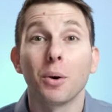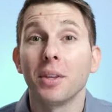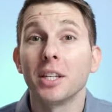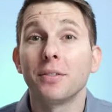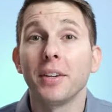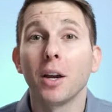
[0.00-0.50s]
in
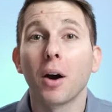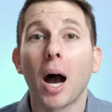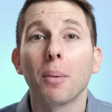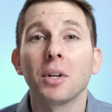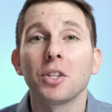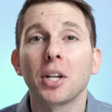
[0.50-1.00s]
this video,
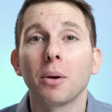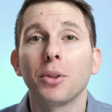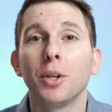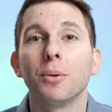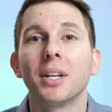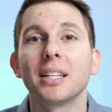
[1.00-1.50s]
I'm gonna share
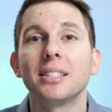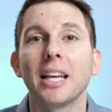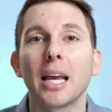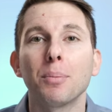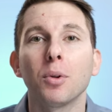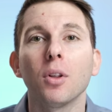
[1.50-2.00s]
with you an
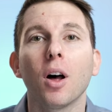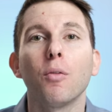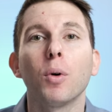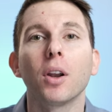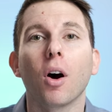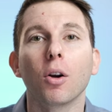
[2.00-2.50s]
example of
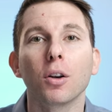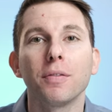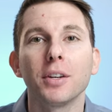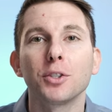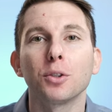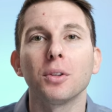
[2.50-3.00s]
what
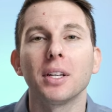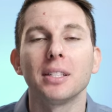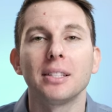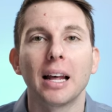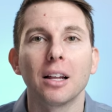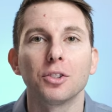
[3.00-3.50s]
artificial
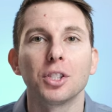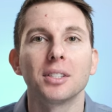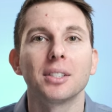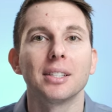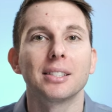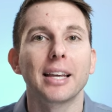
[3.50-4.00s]

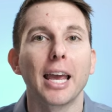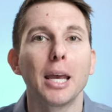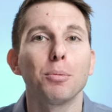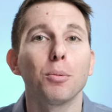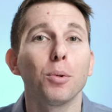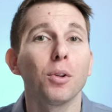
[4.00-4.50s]
intelligence is
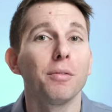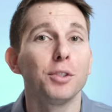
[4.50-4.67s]
capable of